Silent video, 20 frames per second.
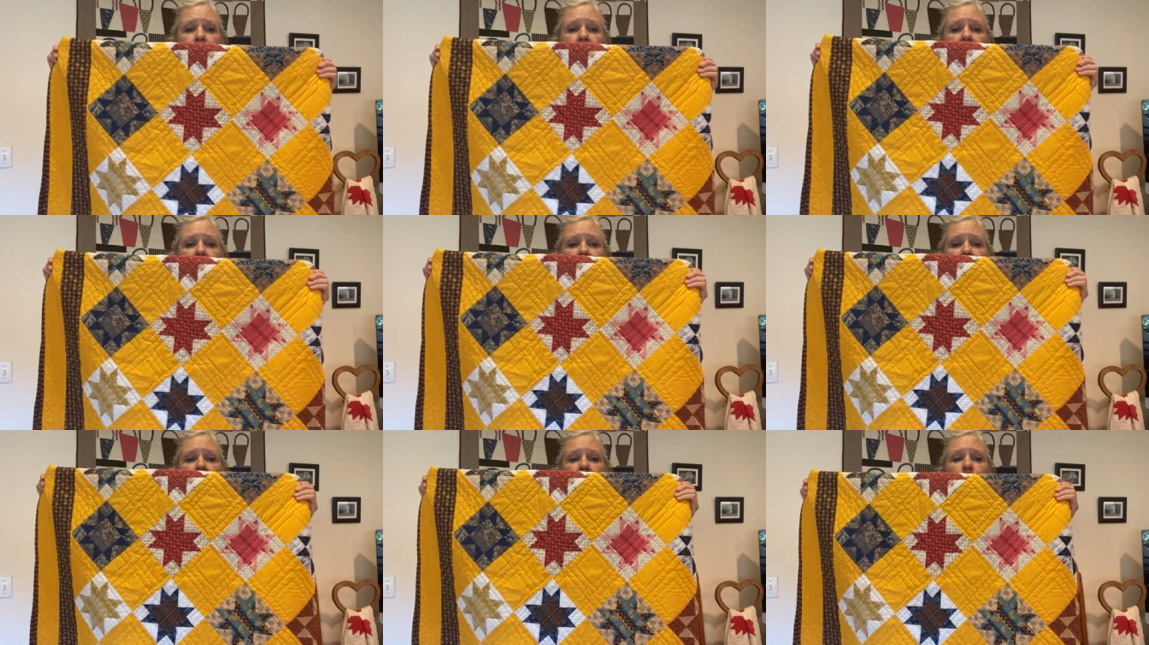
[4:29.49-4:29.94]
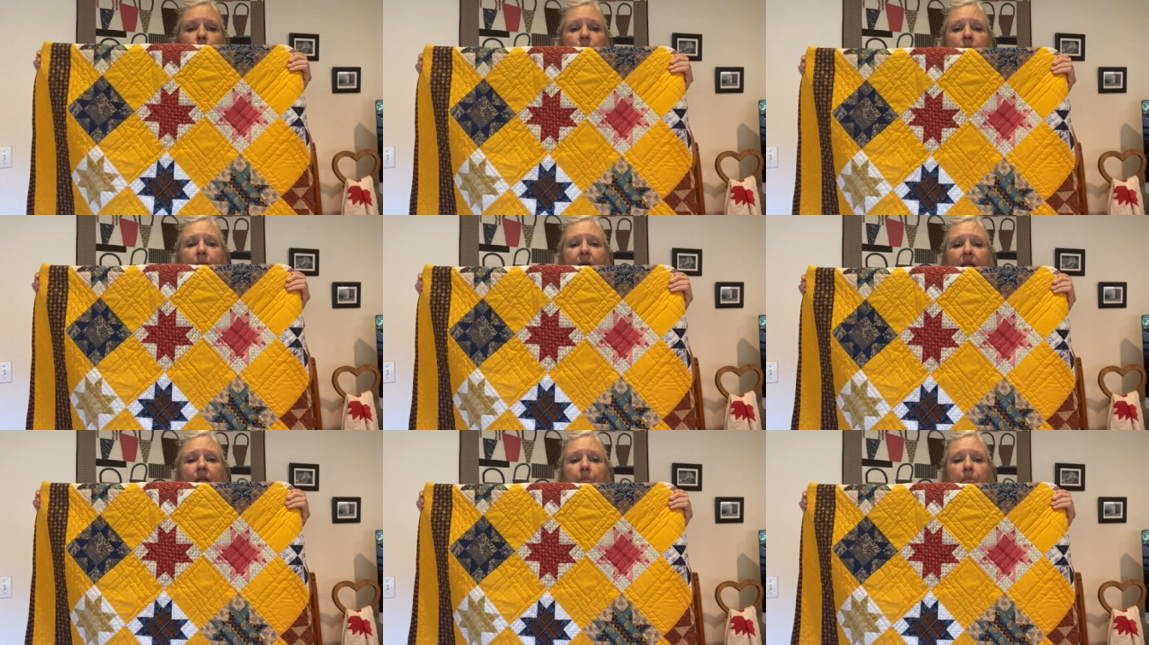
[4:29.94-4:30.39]
and we
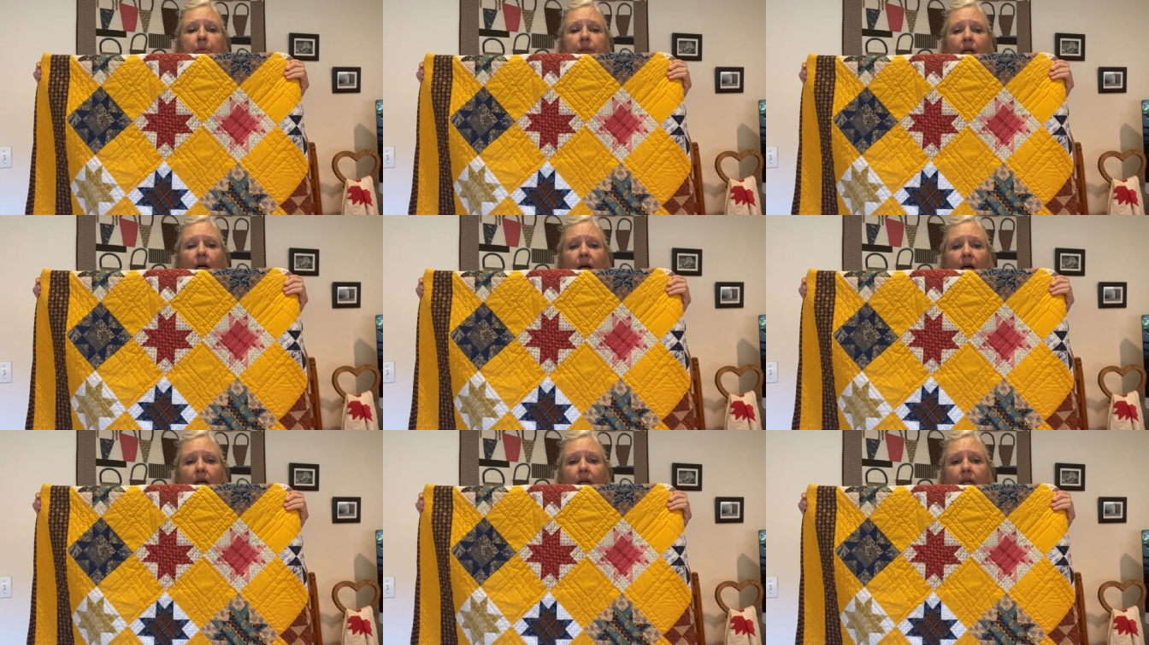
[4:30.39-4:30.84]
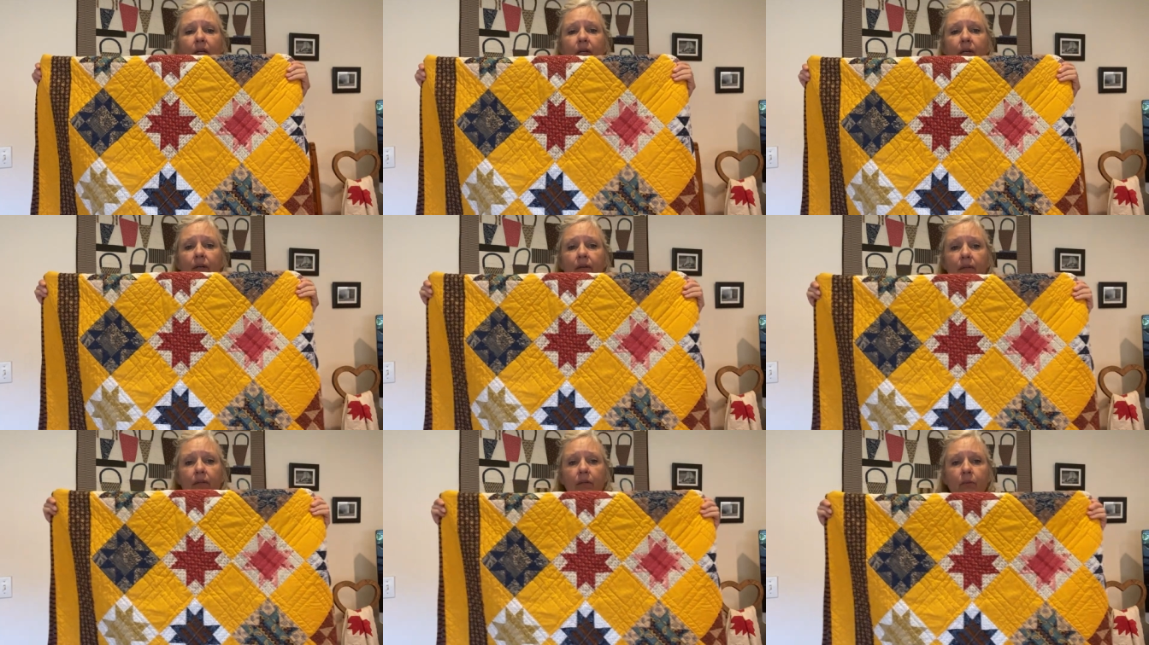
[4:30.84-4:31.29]
made a block
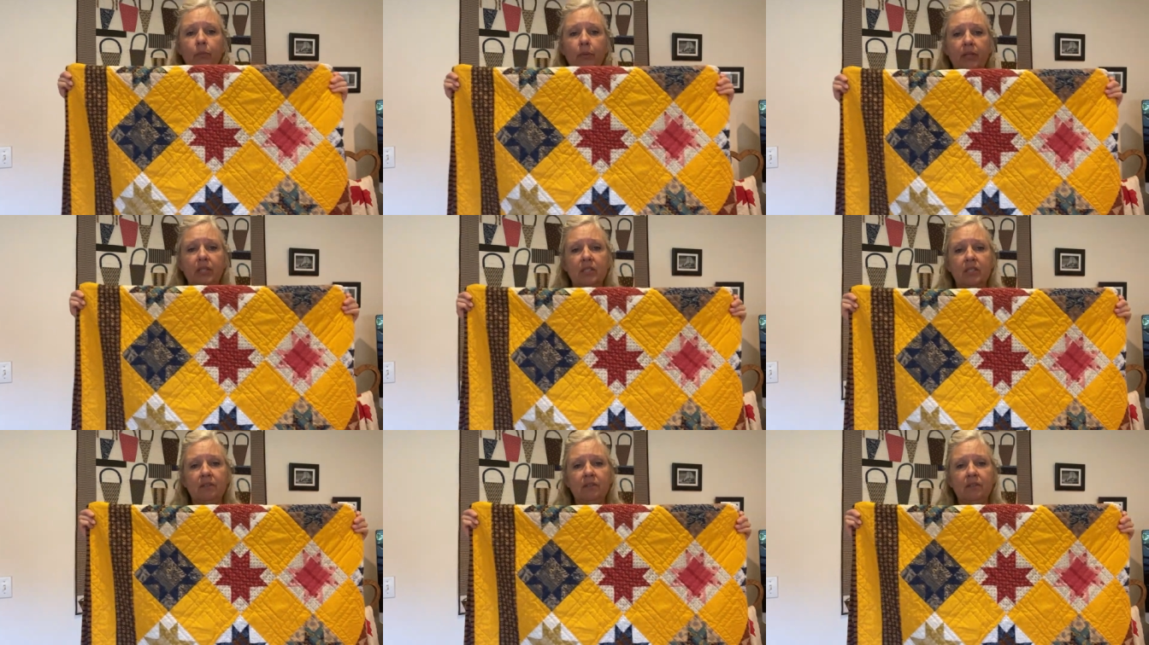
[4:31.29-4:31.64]
with